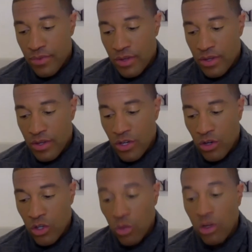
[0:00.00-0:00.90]

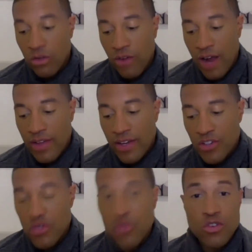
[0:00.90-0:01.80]
you will find that as
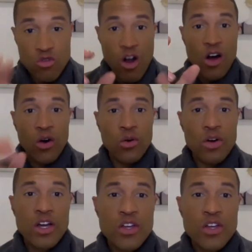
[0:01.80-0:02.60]
you grow,